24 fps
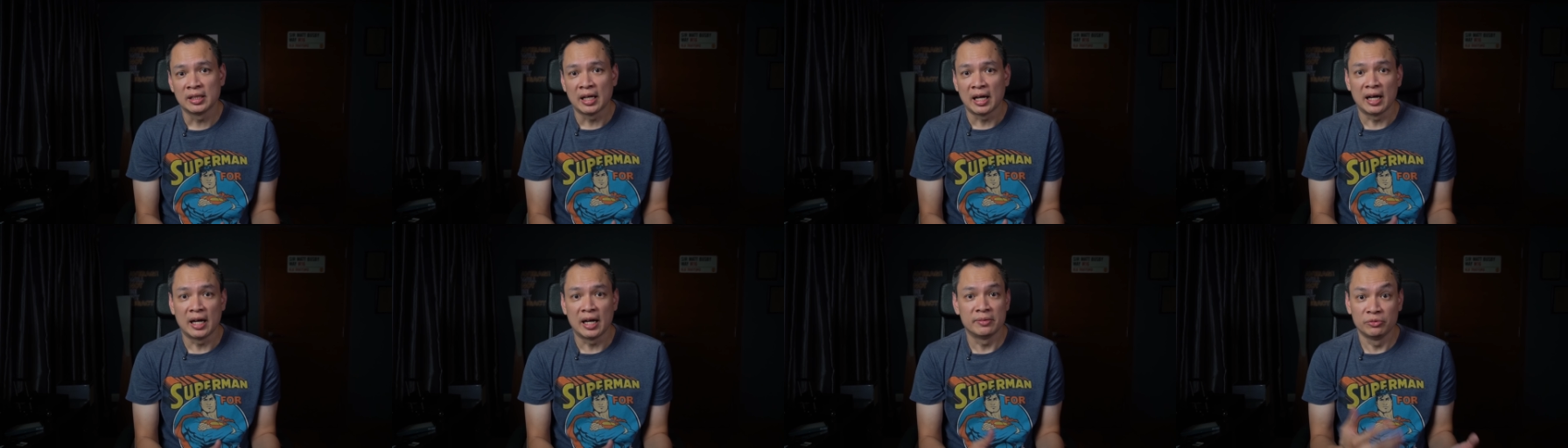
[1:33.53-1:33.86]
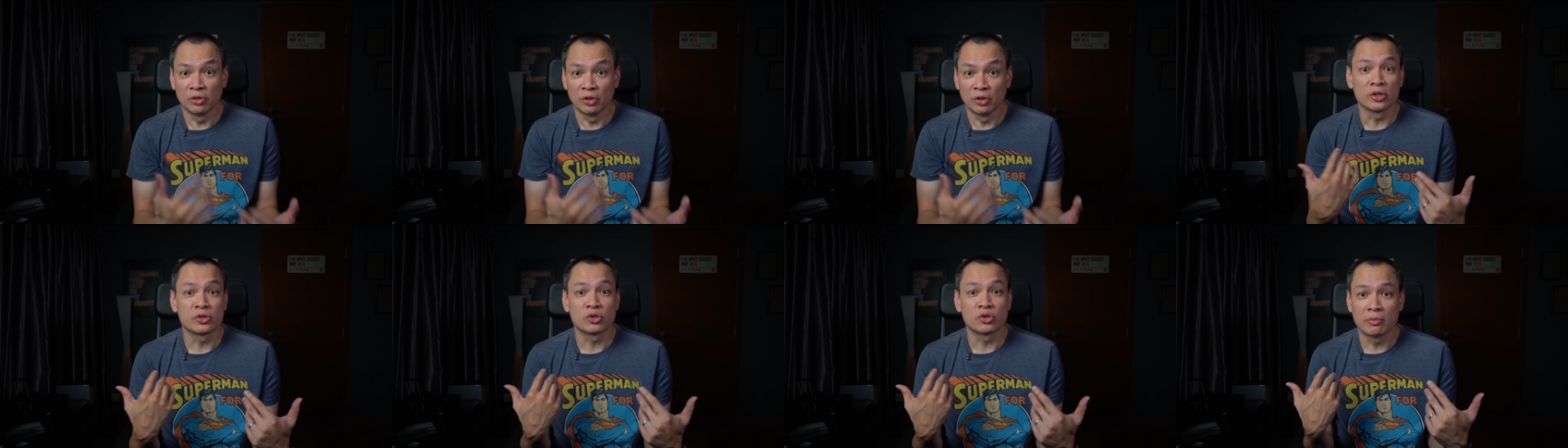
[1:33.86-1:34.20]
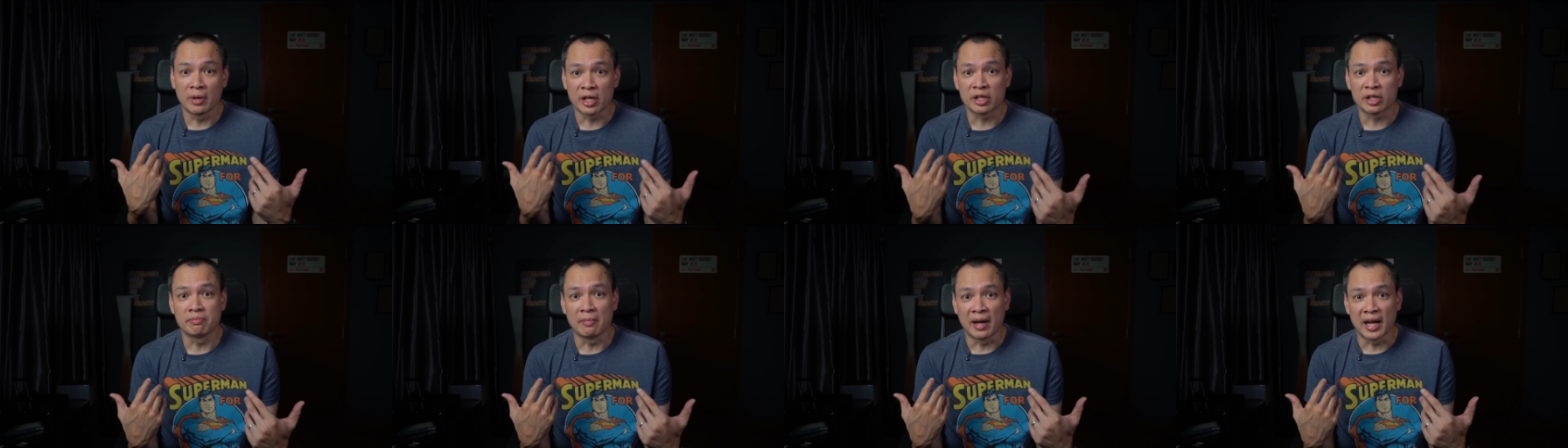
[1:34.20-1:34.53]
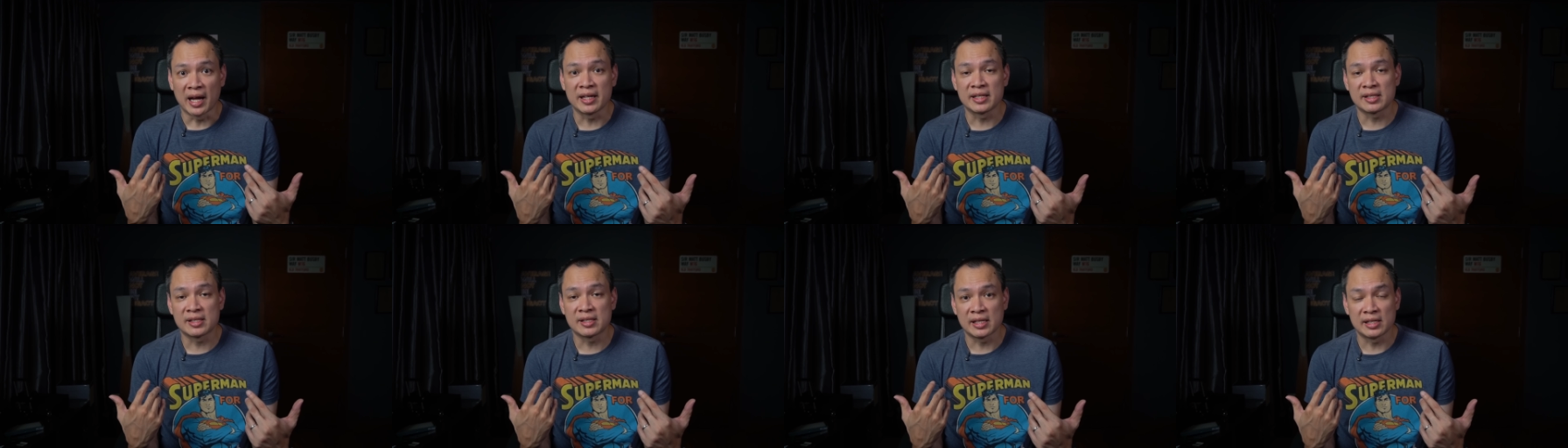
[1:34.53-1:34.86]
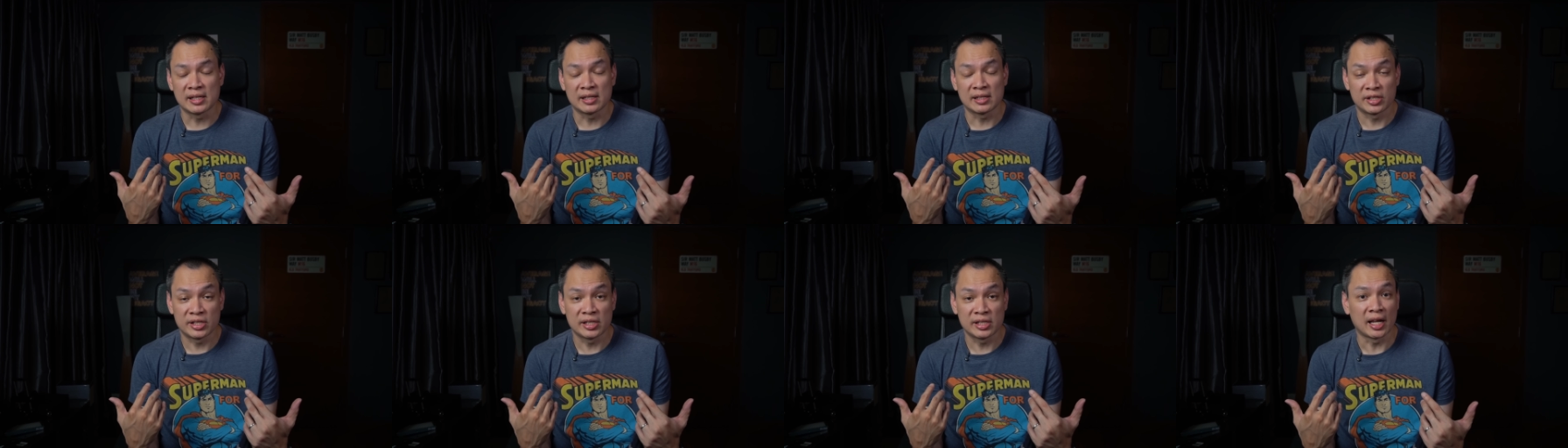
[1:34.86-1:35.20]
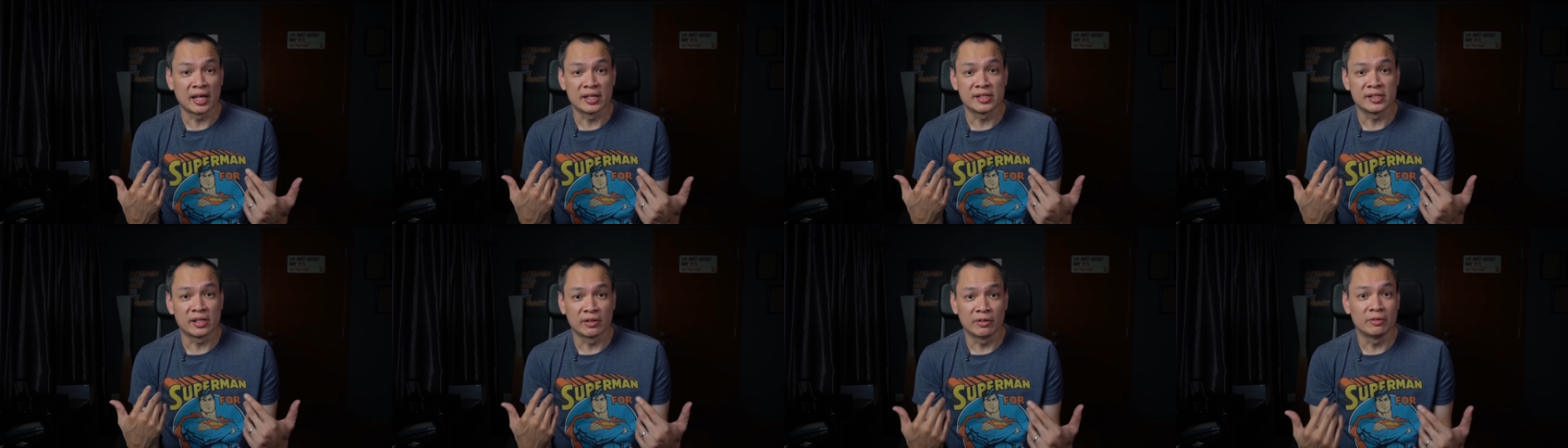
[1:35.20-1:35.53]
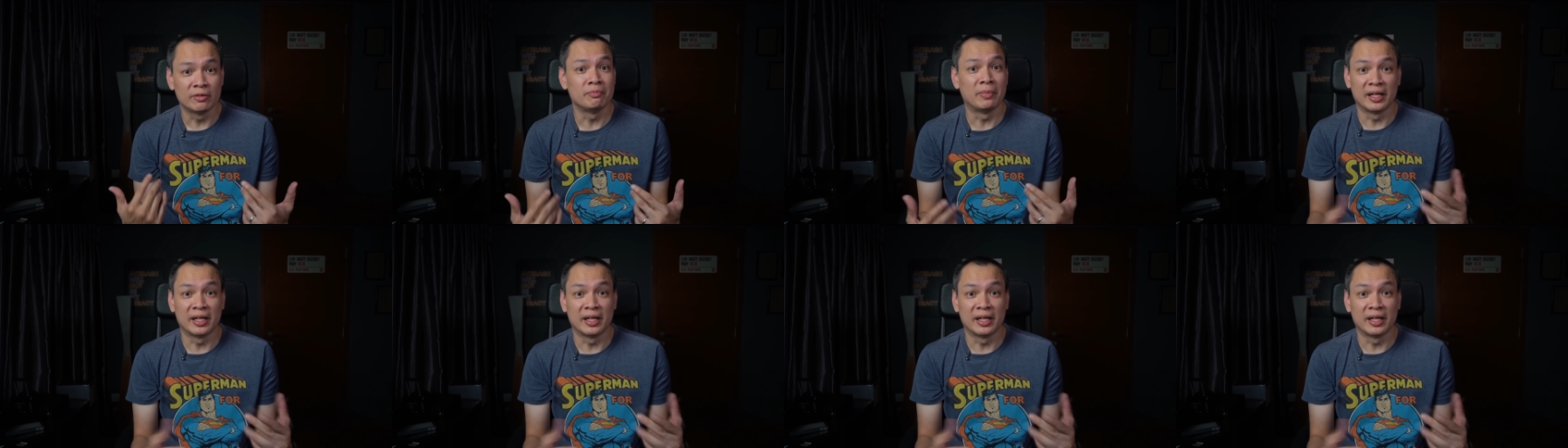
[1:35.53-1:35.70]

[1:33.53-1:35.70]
uh, not so much my Sea Lion 7,